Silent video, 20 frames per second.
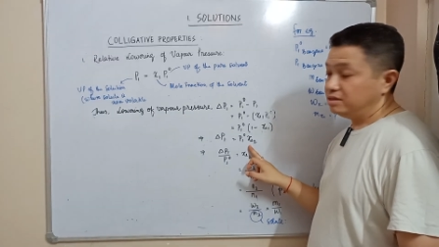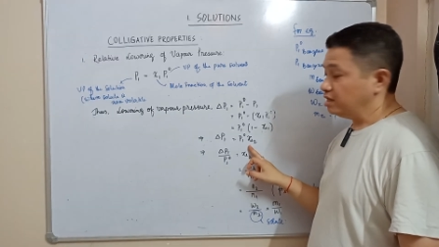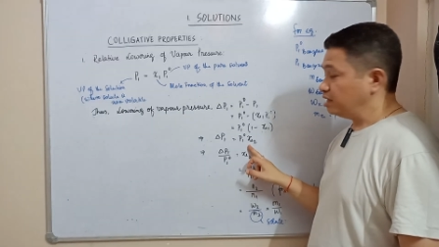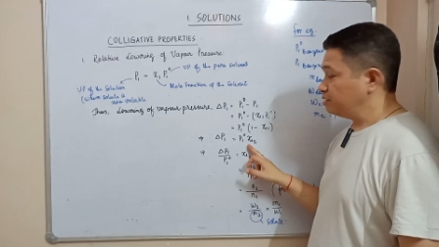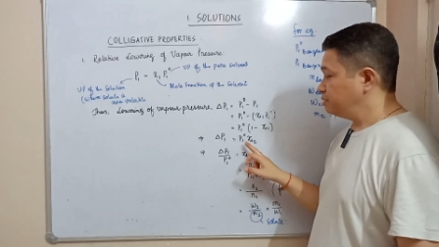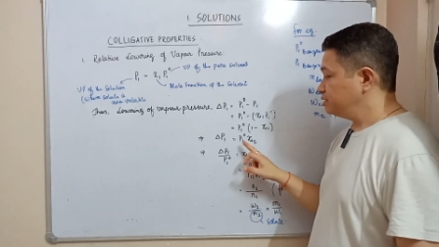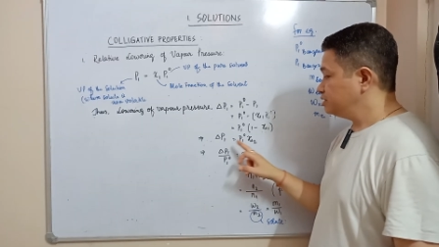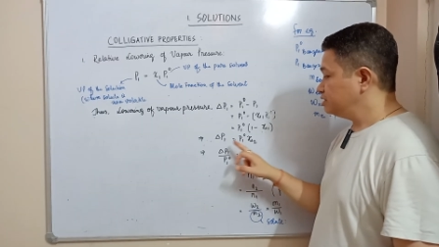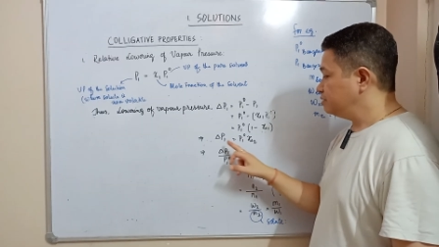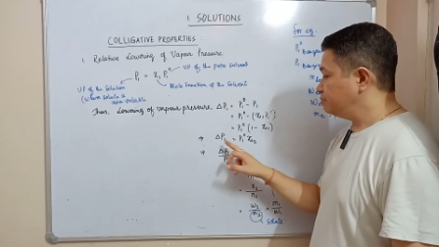
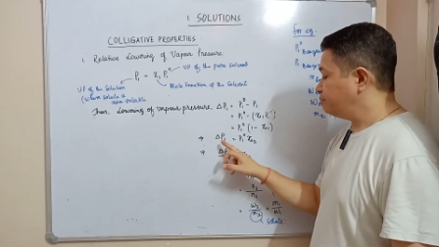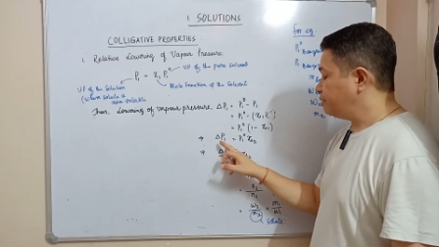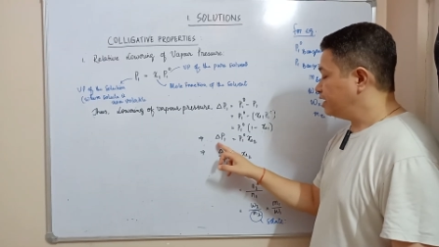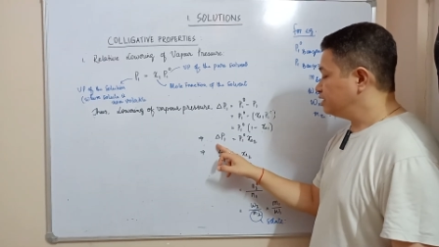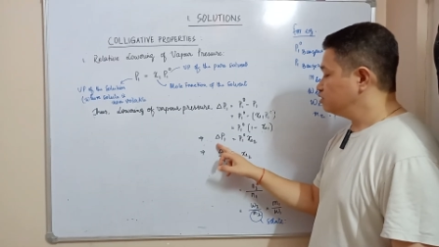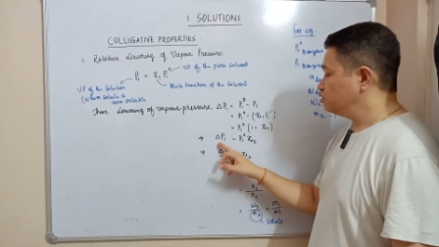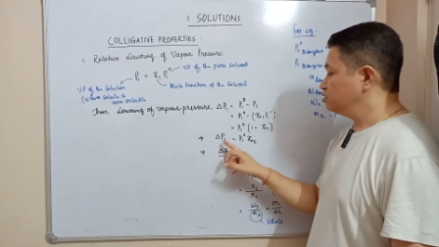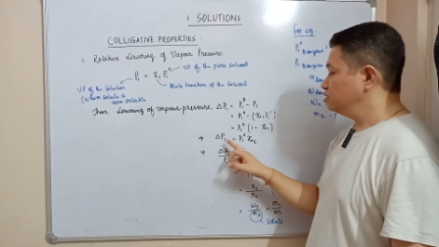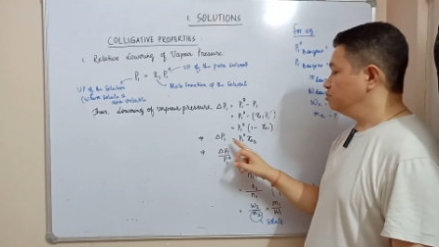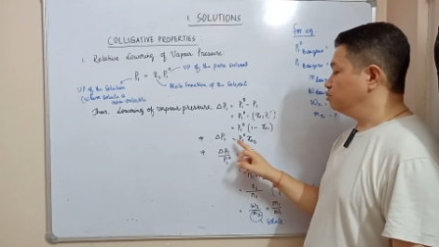That means it
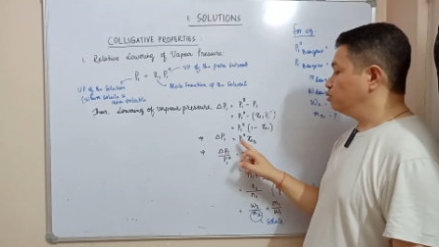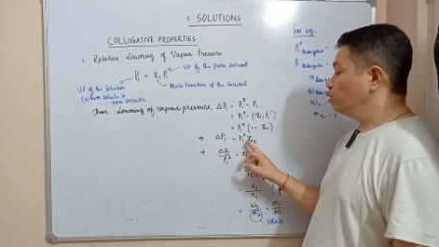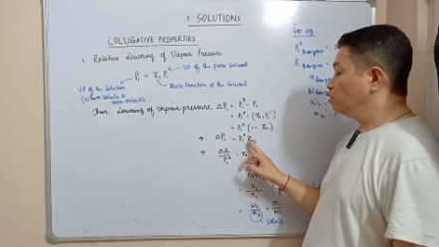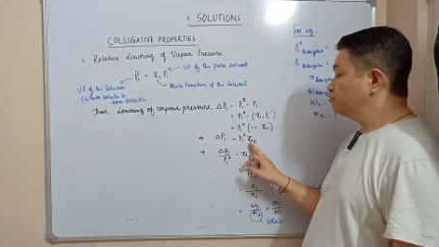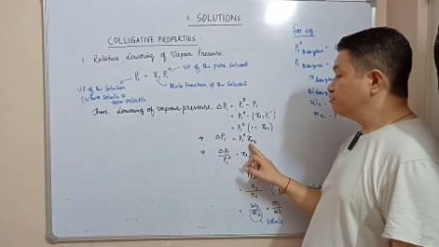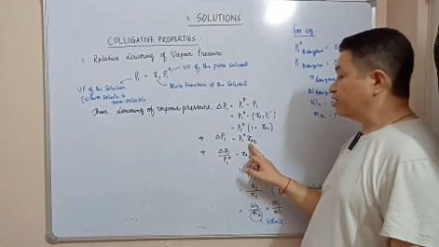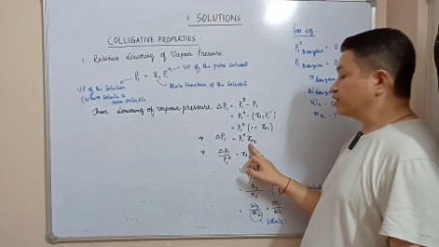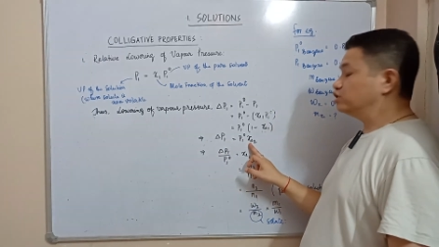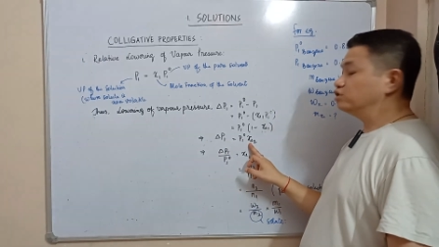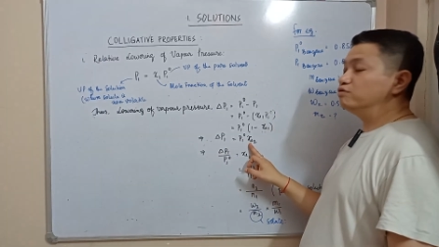depends on the
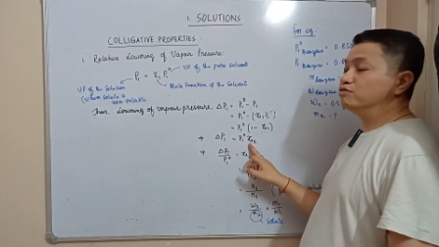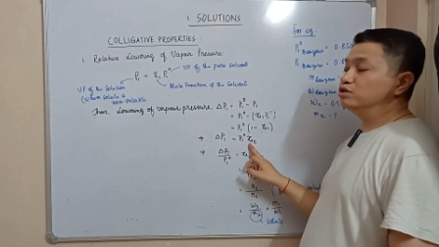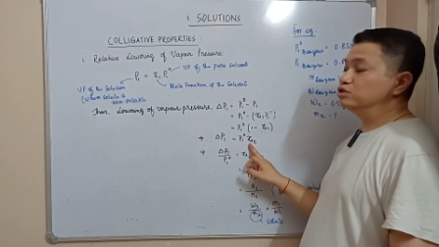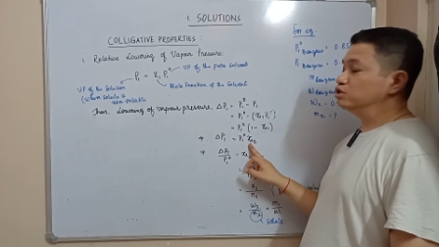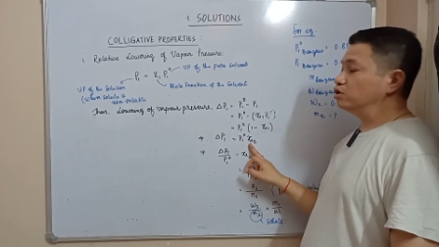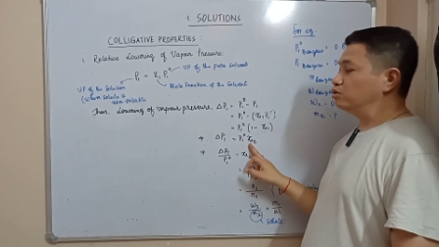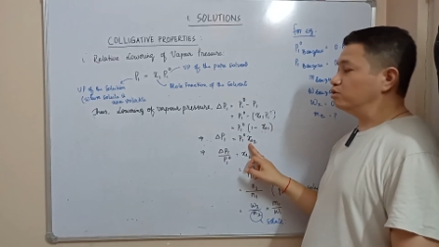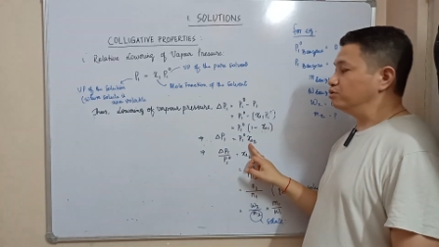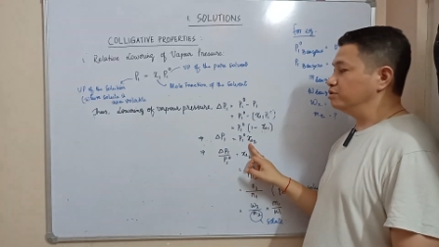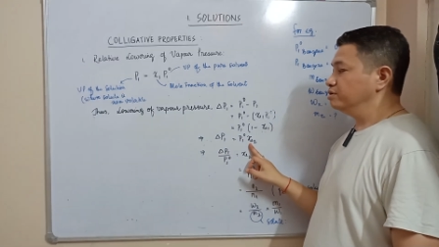mole fraction of the
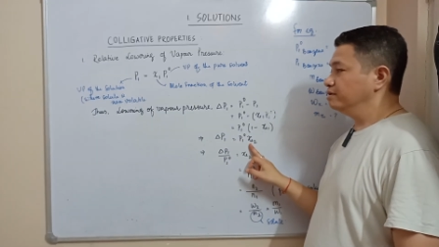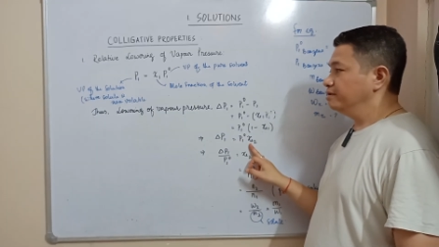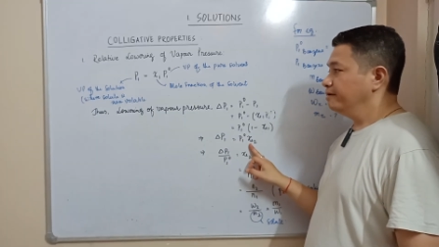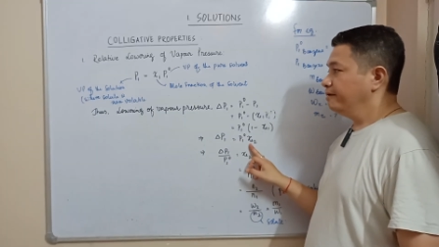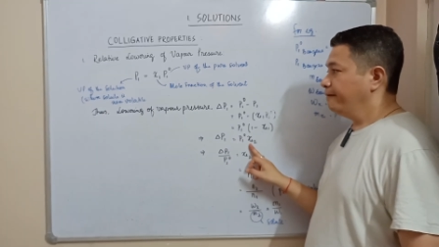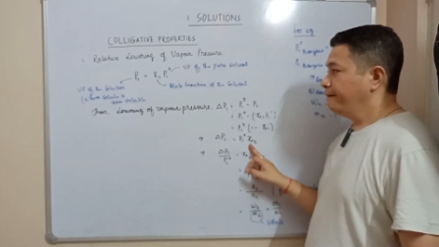solute.